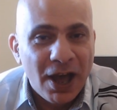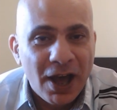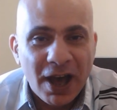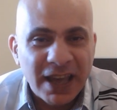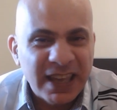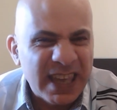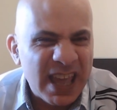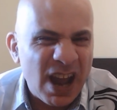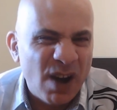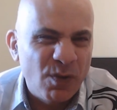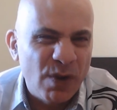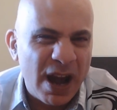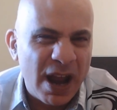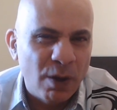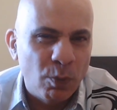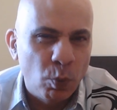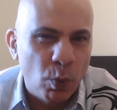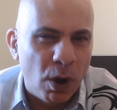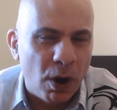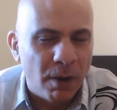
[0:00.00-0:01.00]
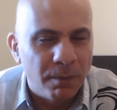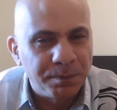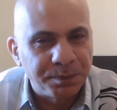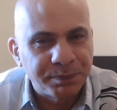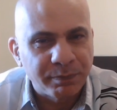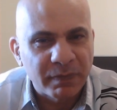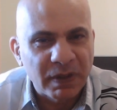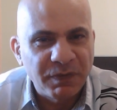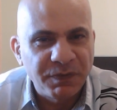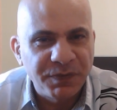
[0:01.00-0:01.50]
I get around
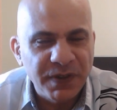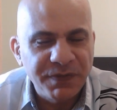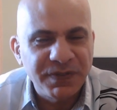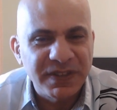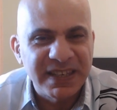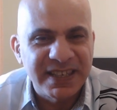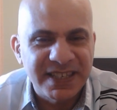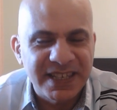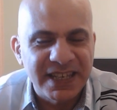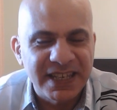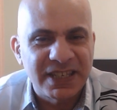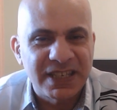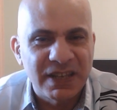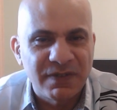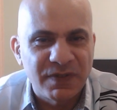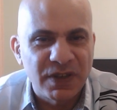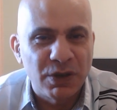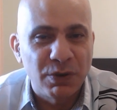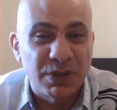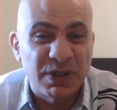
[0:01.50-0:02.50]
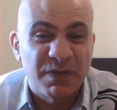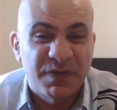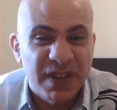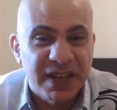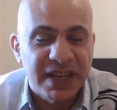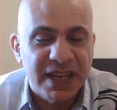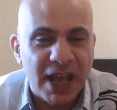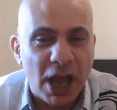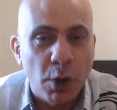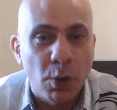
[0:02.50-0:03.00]
what? 50, 60 views a
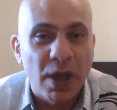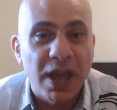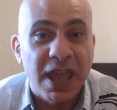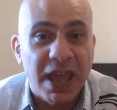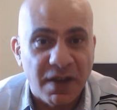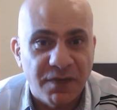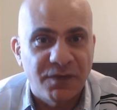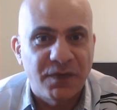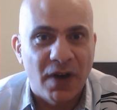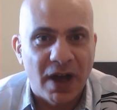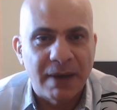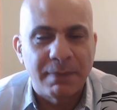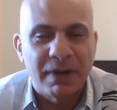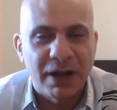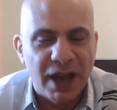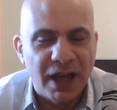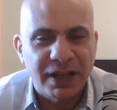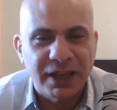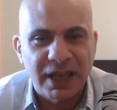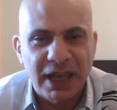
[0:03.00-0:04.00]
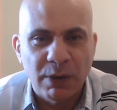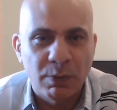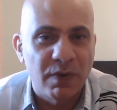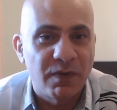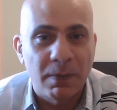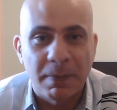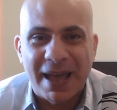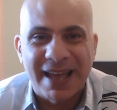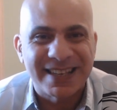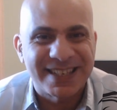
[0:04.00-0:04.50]
video, if I'm lucky,
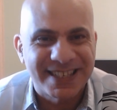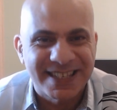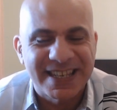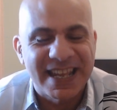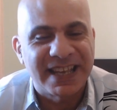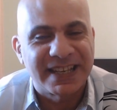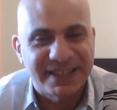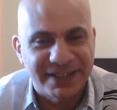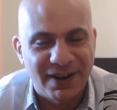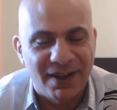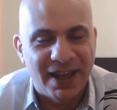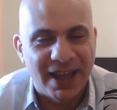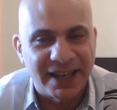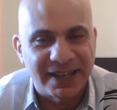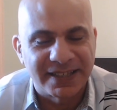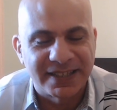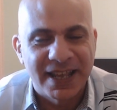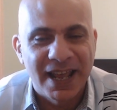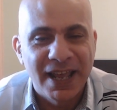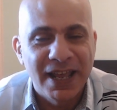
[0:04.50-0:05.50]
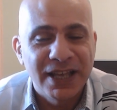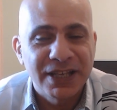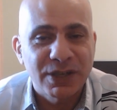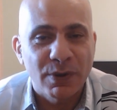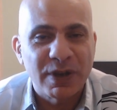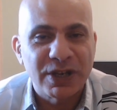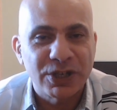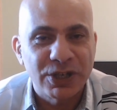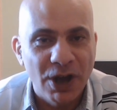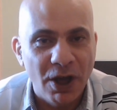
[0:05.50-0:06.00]
with about six likes.
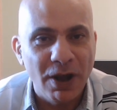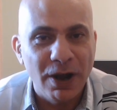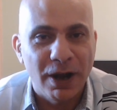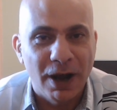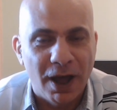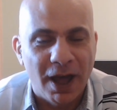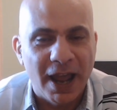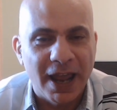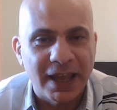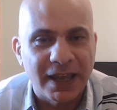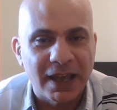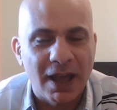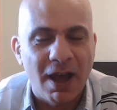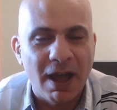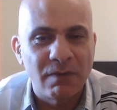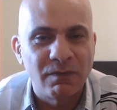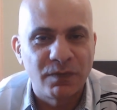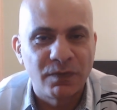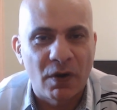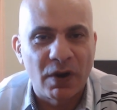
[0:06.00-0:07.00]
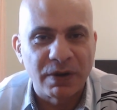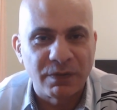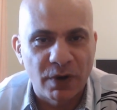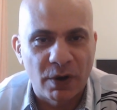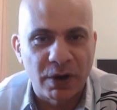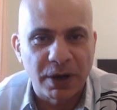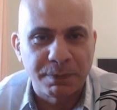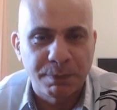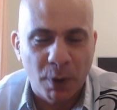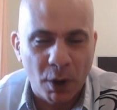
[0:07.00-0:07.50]
So it's not like I'm very,
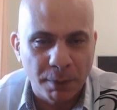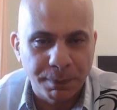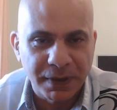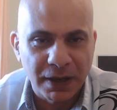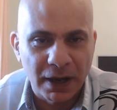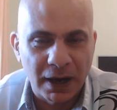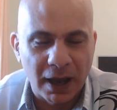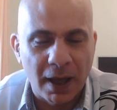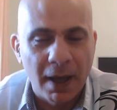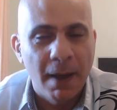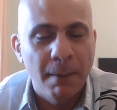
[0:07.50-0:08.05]
very popular,